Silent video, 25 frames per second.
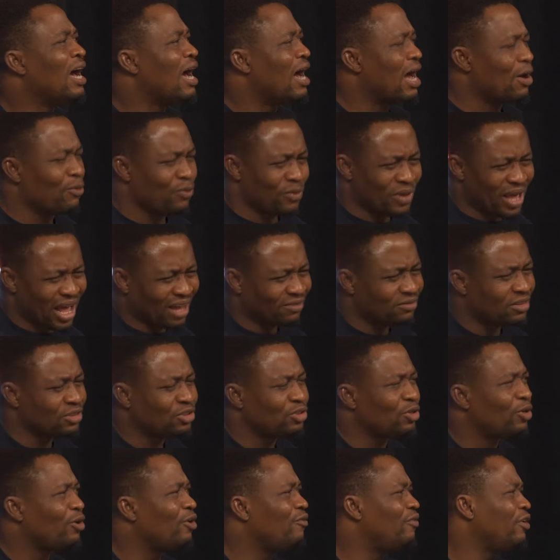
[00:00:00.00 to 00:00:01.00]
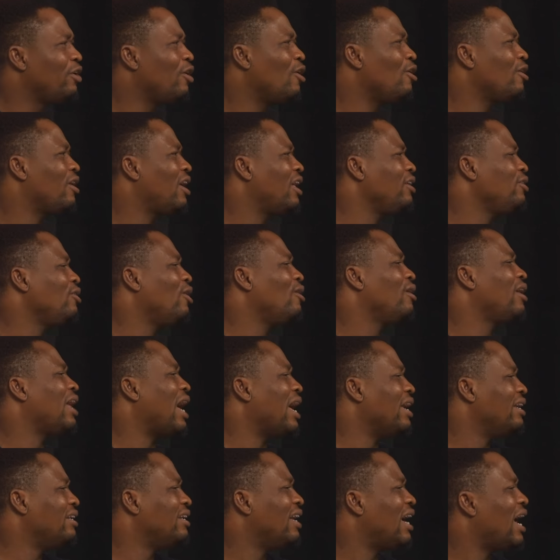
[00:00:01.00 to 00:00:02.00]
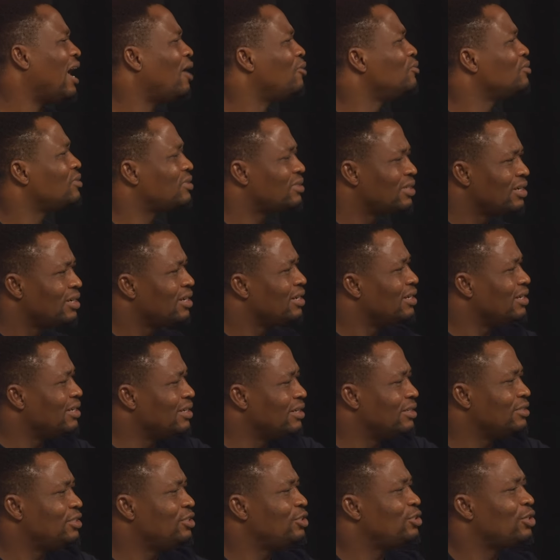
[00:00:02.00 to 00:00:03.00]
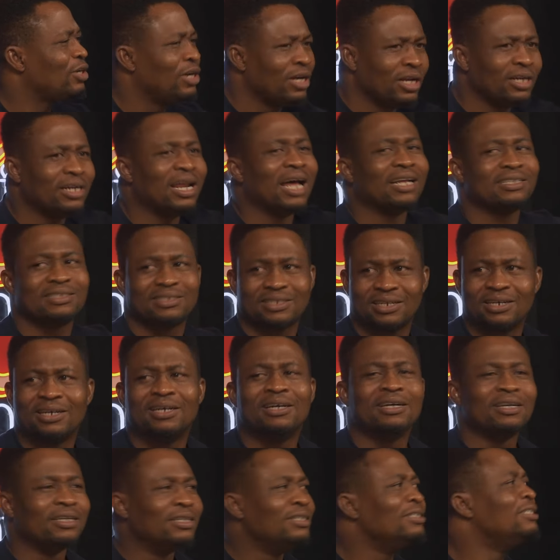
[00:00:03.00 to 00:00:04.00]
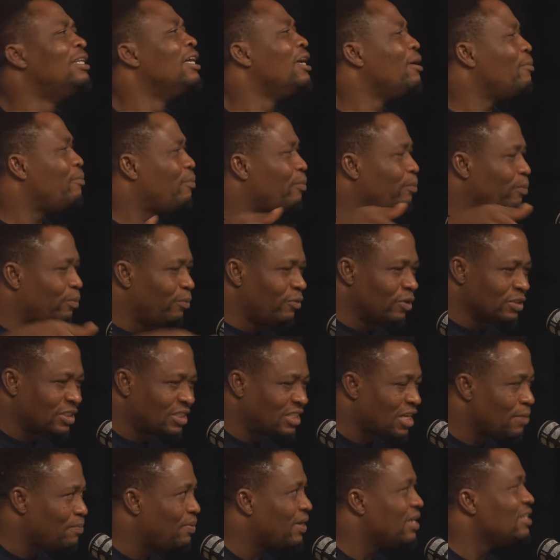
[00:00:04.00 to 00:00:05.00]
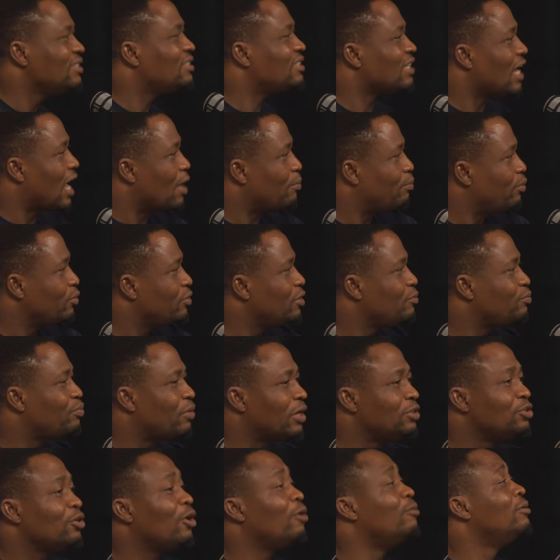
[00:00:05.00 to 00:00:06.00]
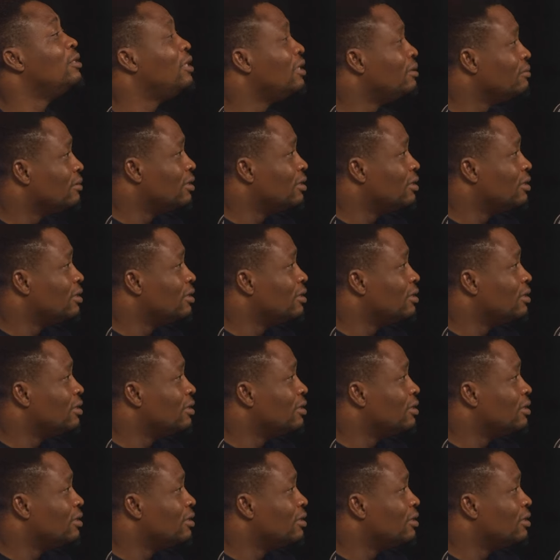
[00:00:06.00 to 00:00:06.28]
We had the story of a young guy in the house that the siblings are putting pressure on him.